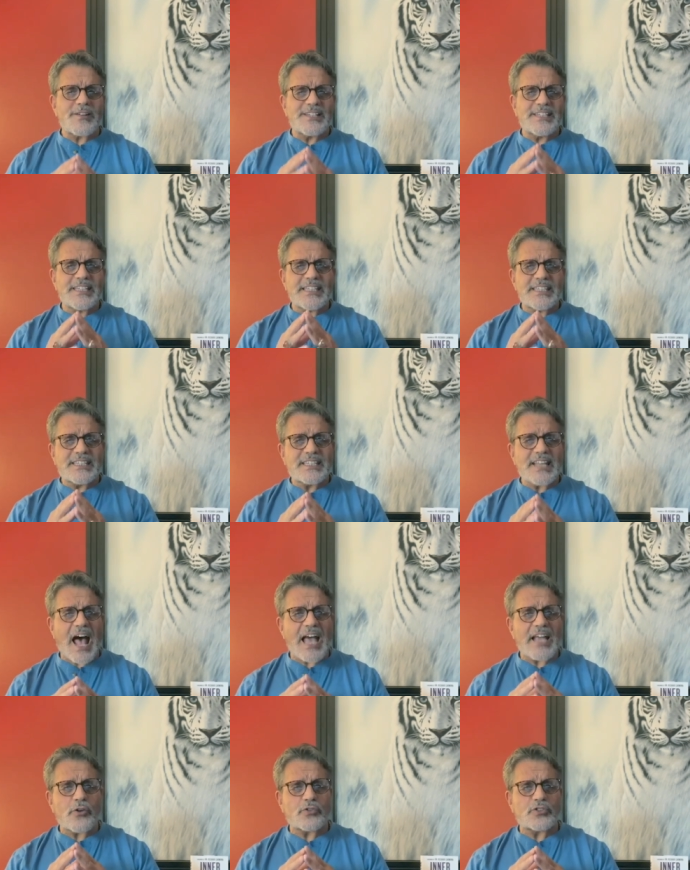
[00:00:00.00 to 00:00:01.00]

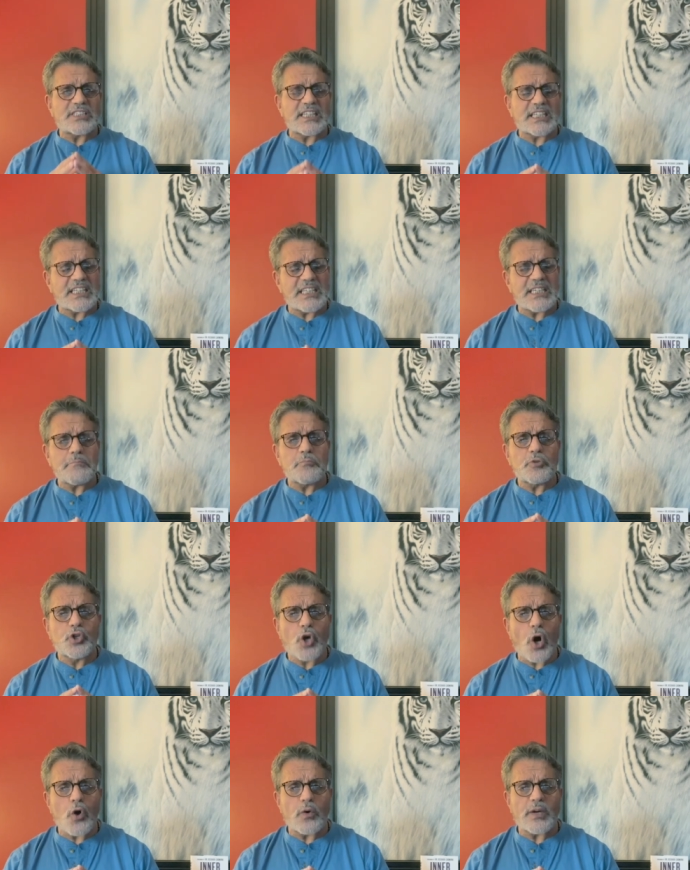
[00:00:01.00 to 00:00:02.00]
desire to keep
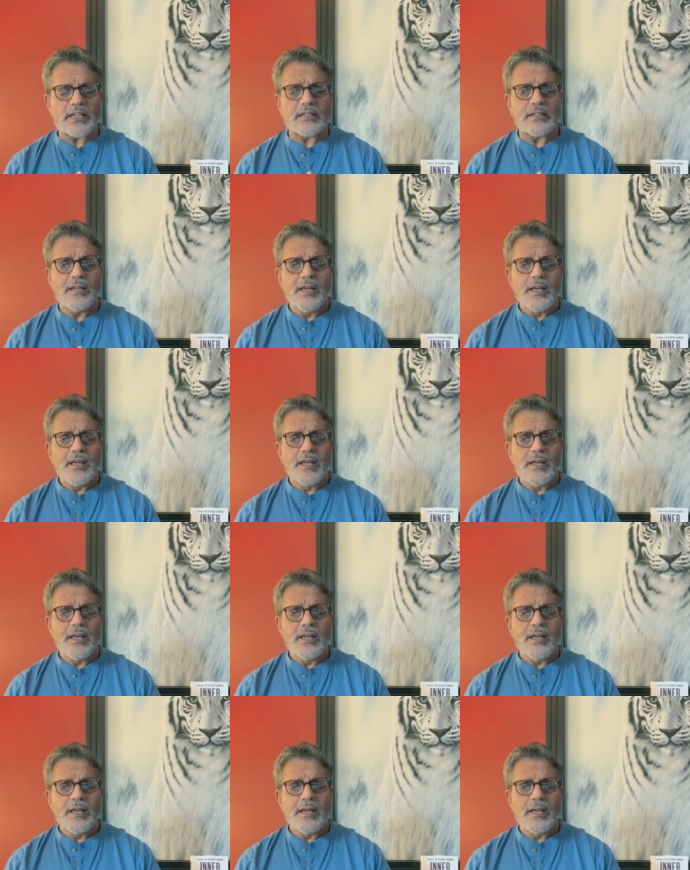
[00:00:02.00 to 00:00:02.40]
going,